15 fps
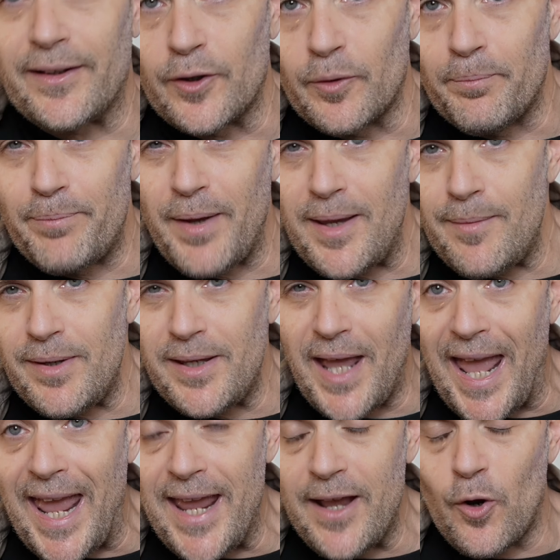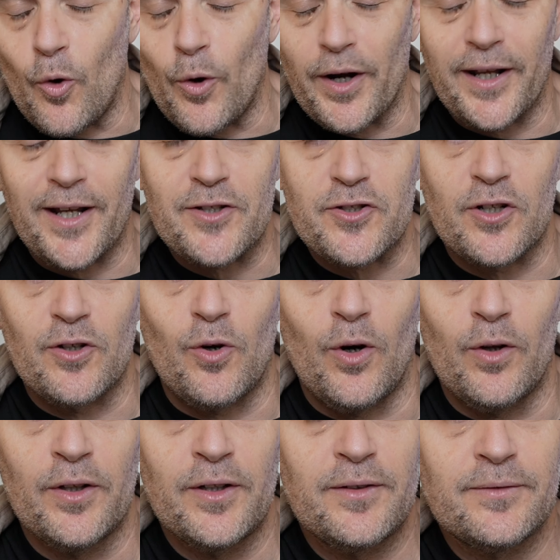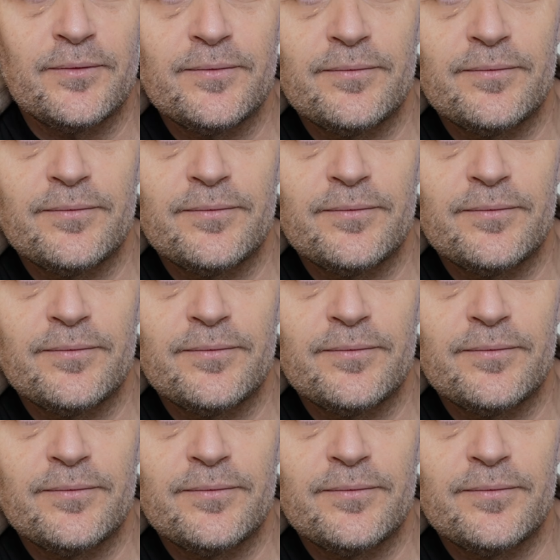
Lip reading: little baby A chord, I guess you can call it.